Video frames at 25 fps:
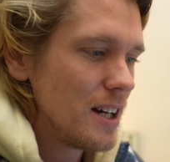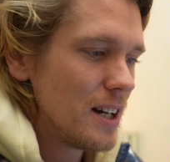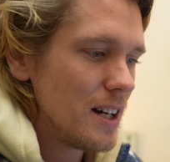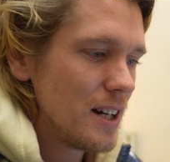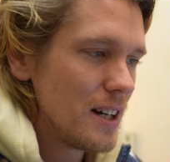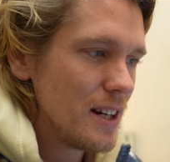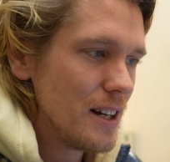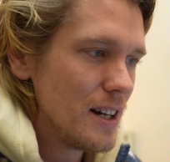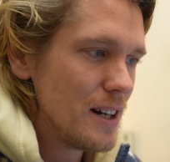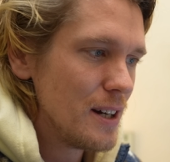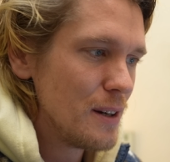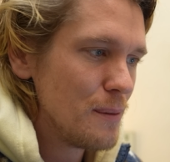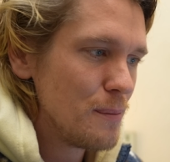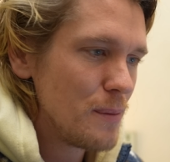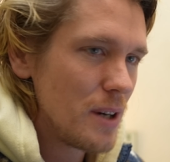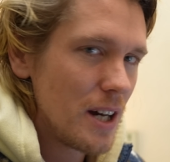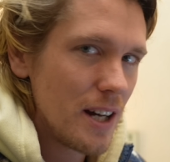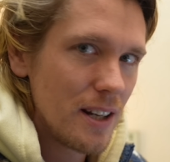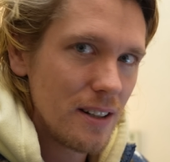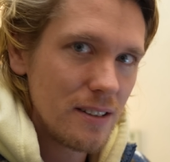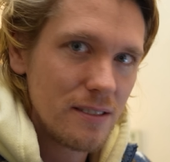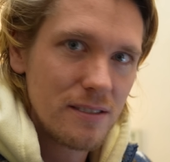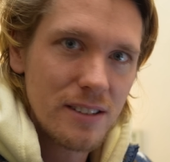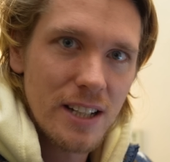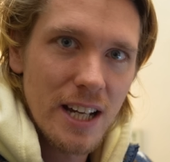
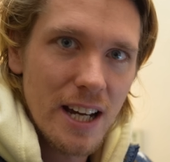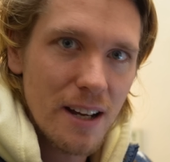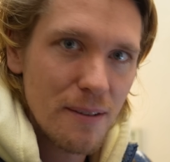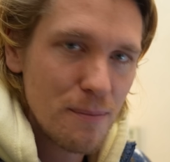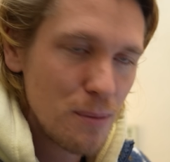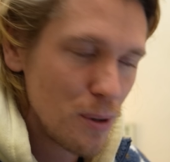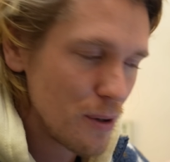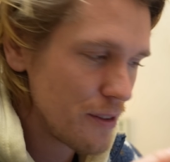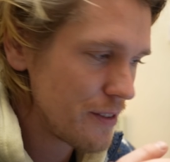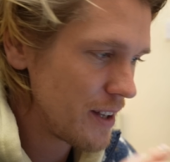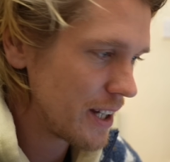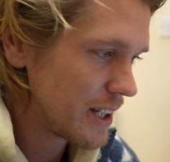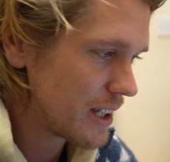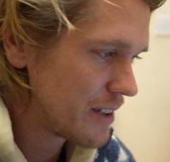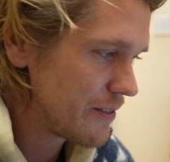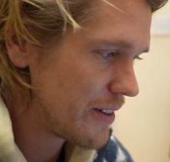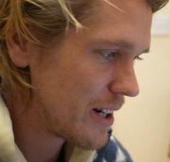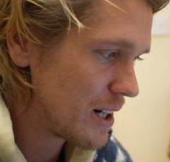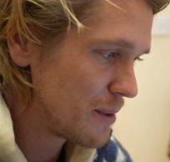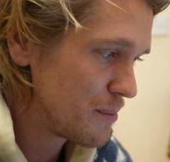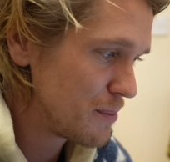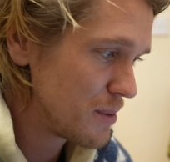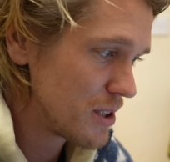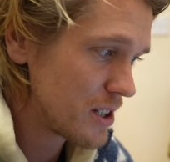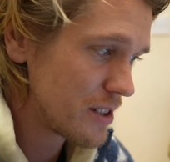And yeah, but thank you
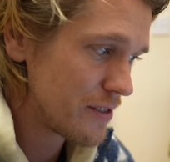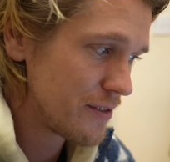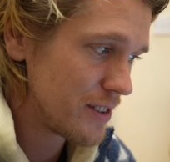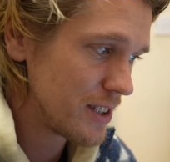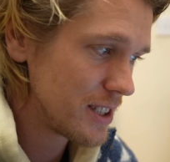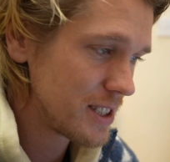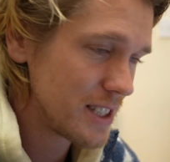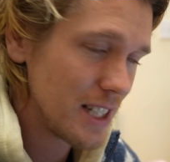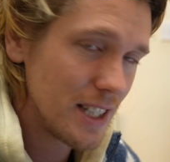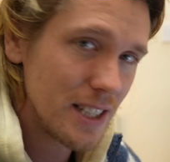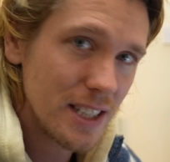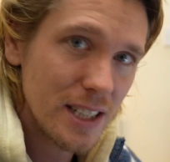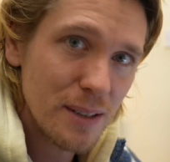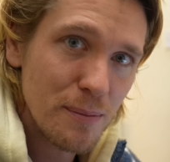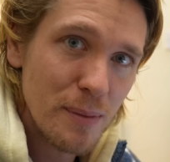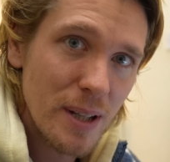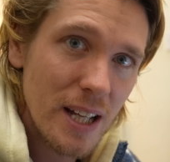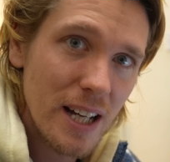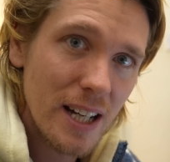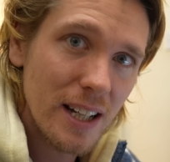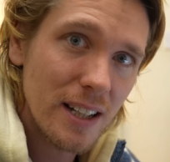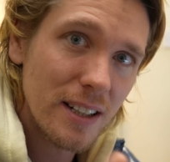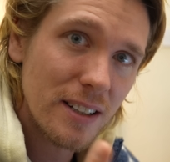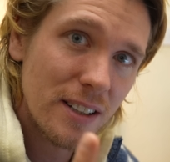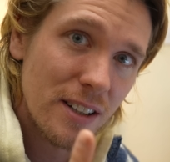very much for sending me
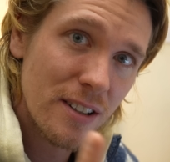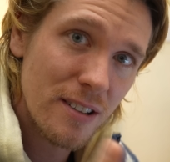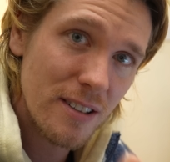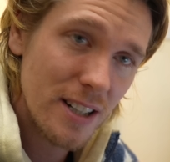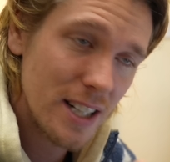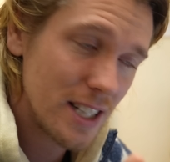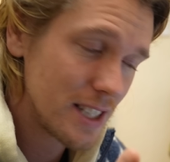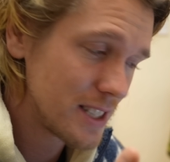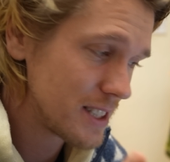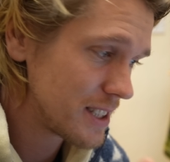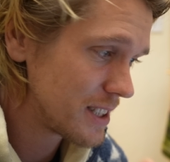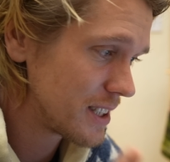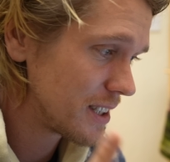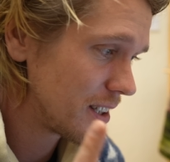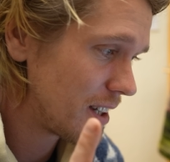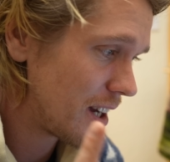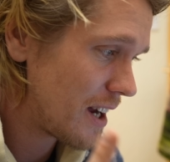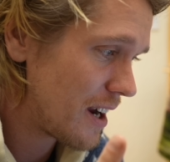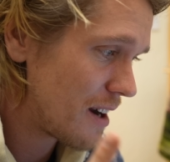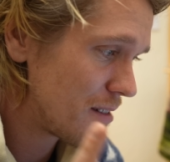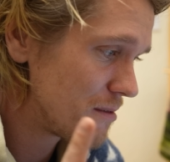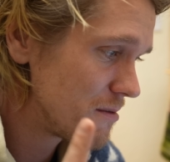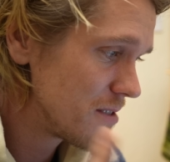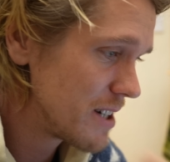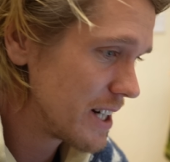that, Chris.
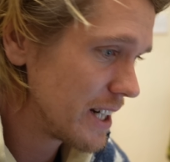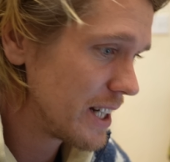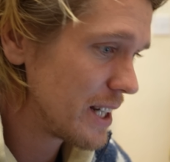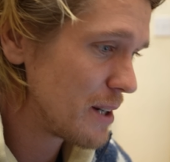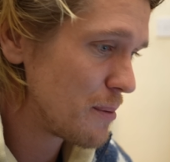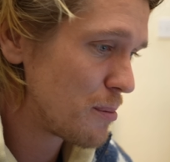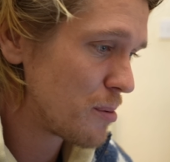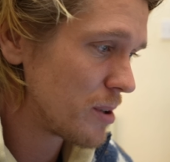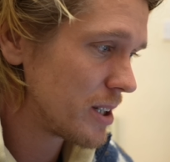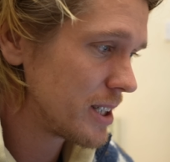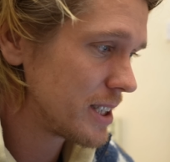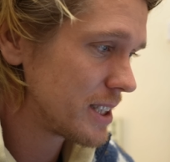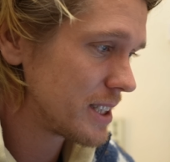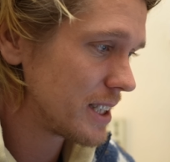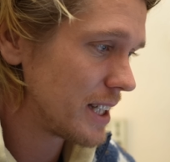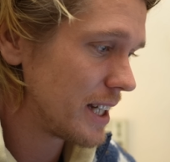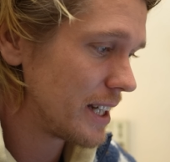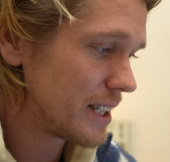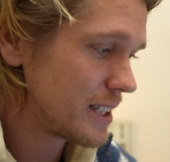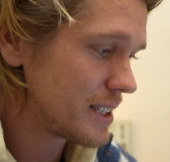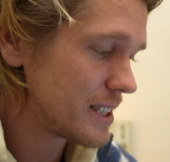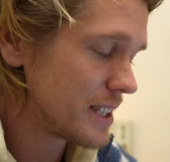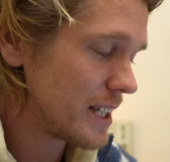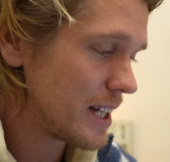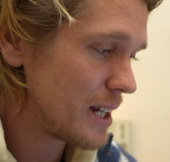Really
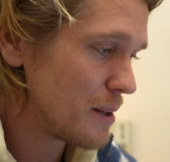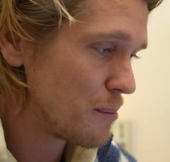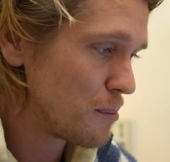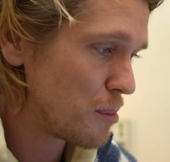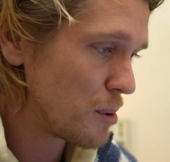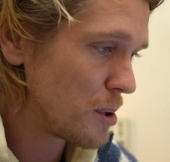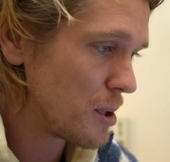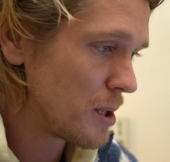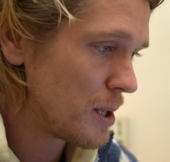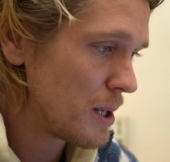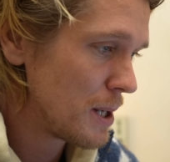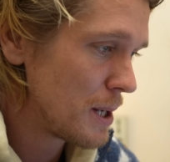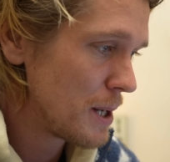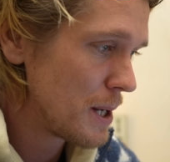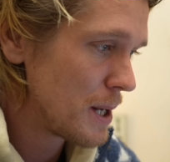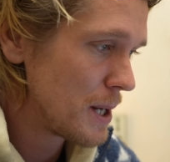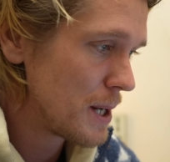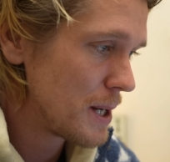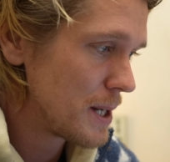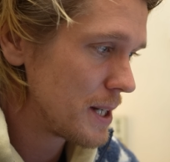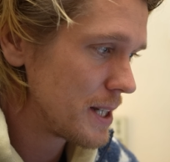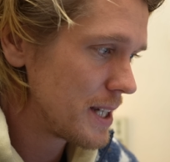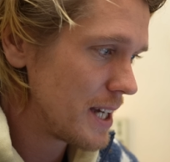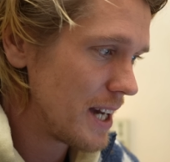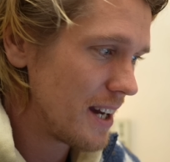appreciate it. But
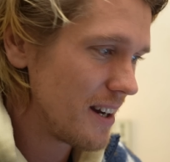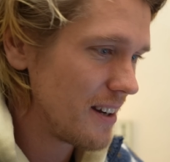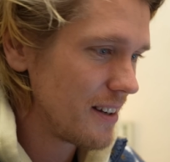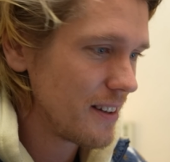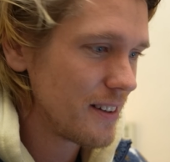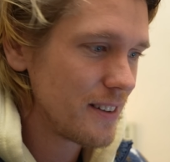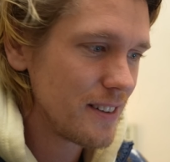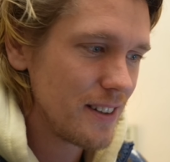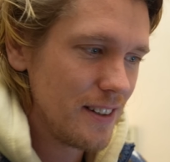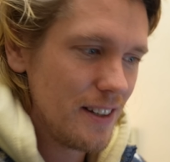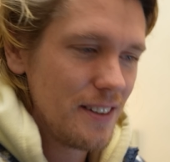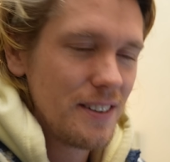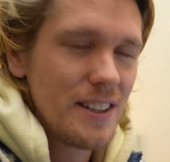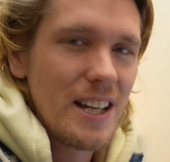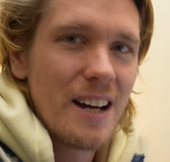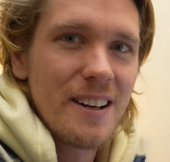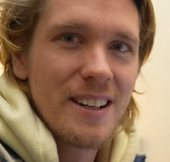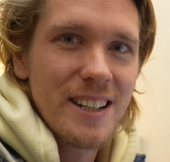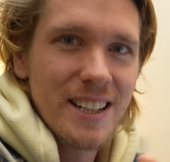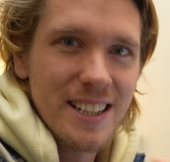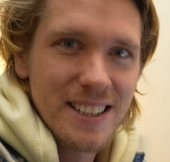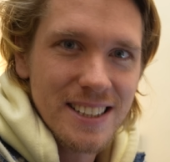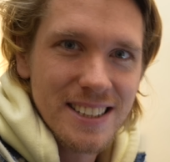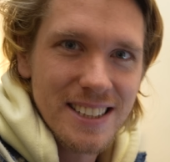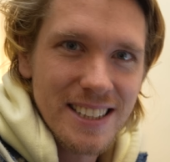yeah, now you
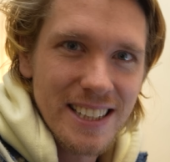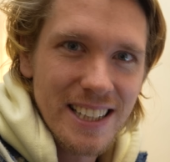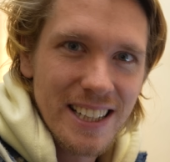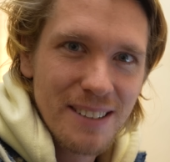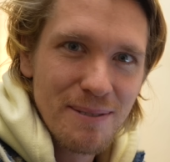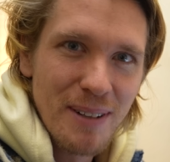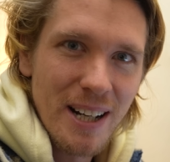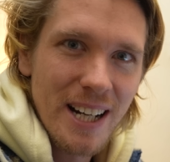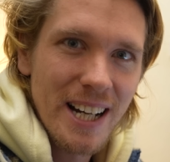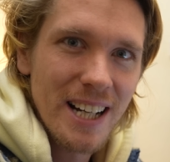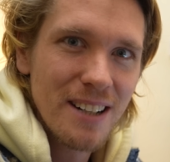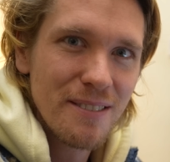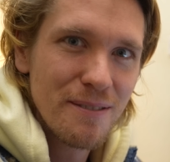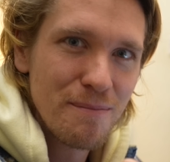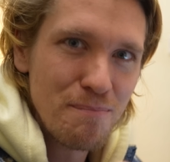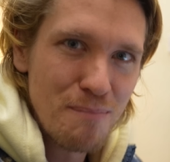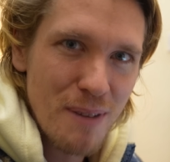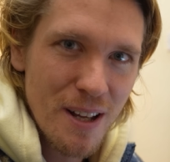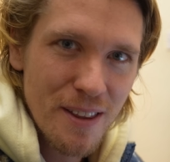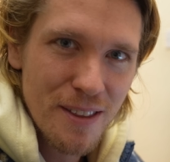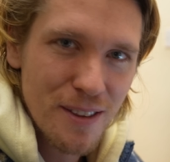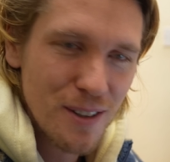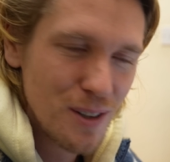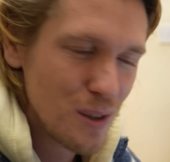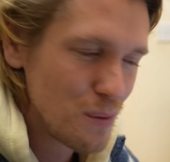can see my
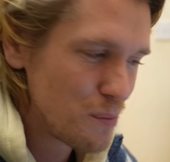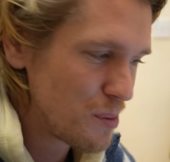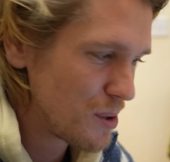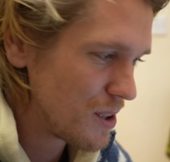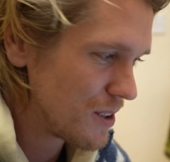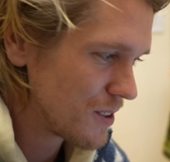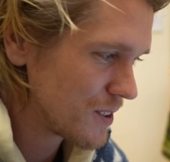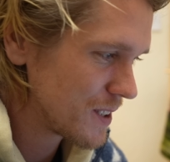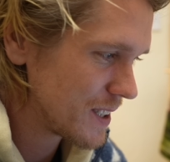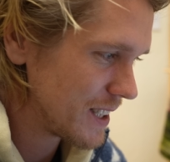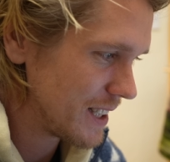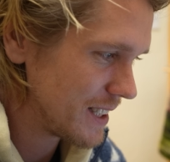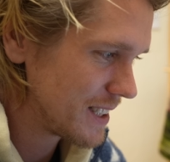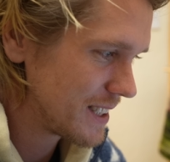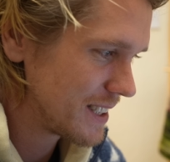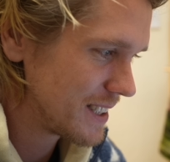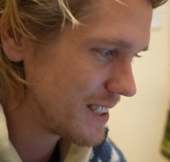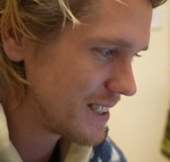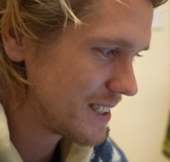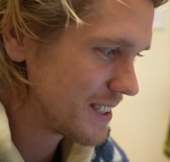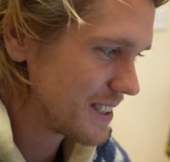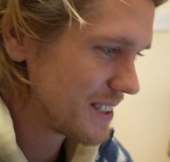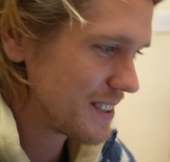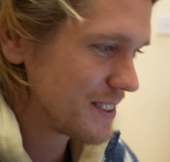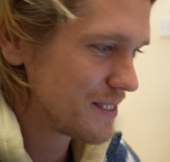thought
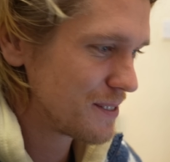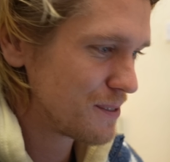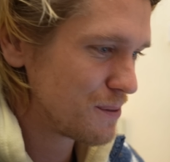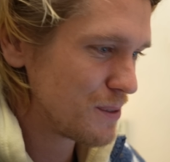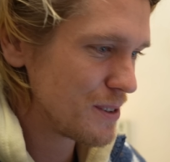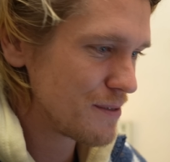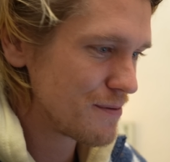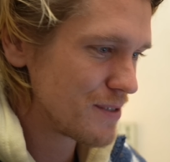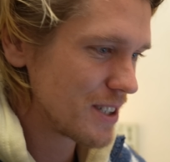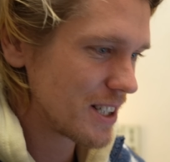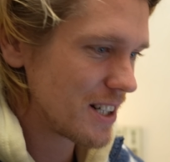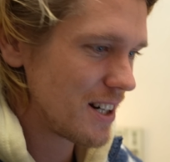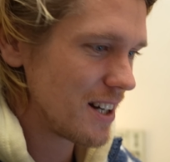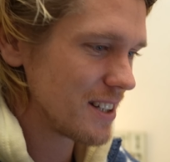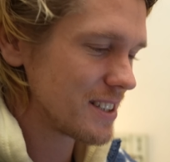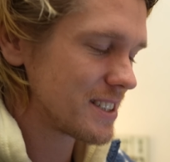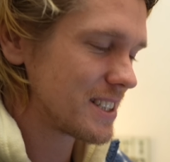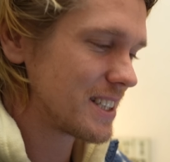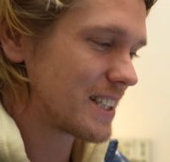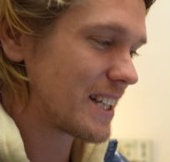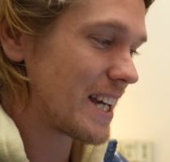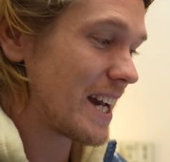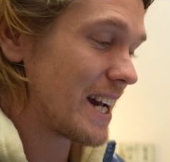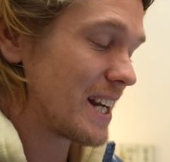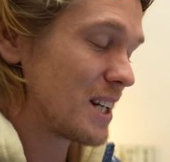processes with regards
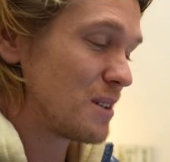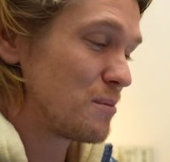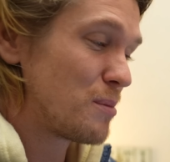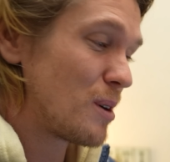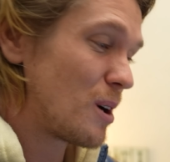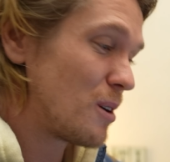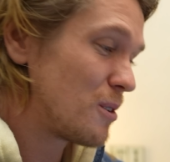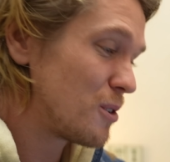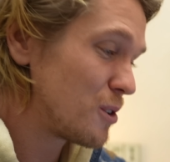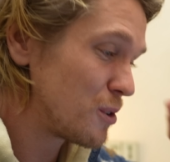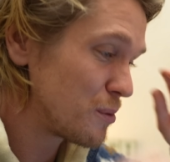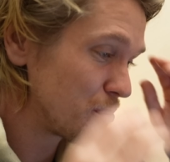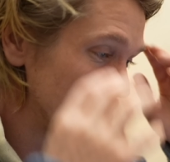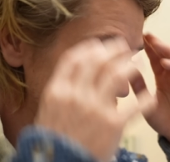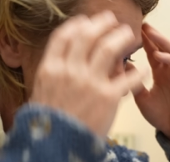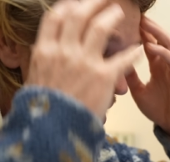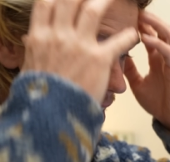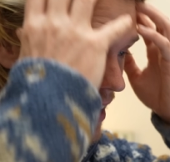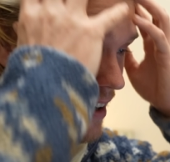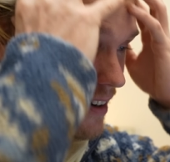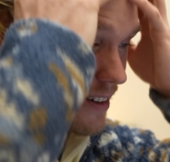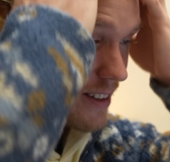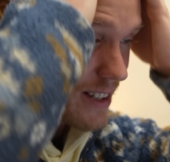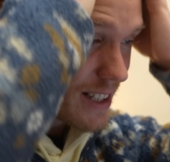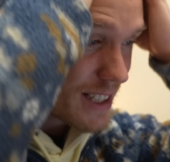to getting a boat up
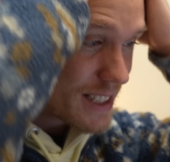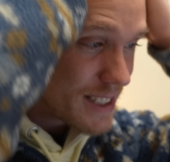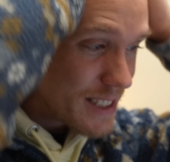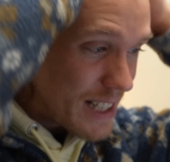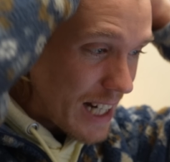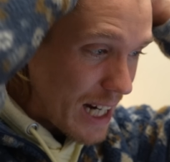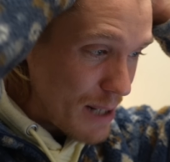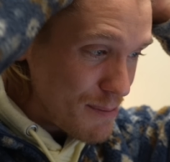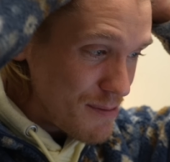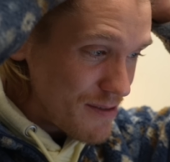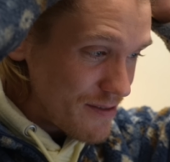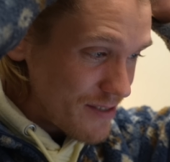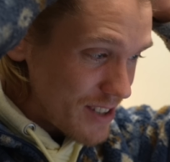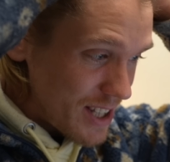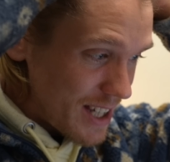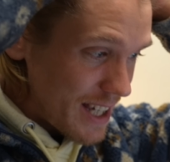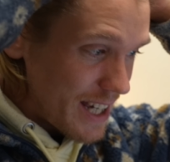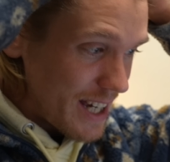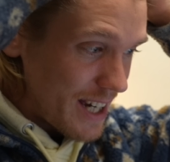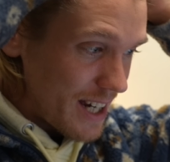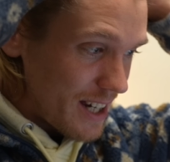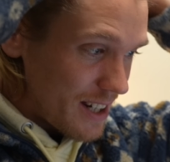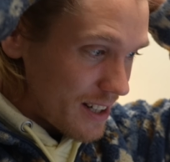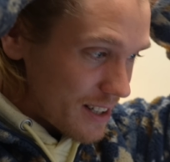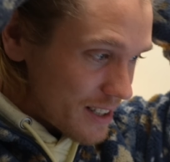there at this time of
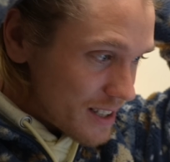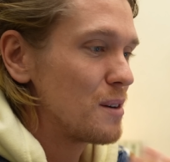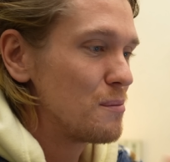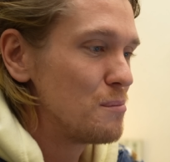year.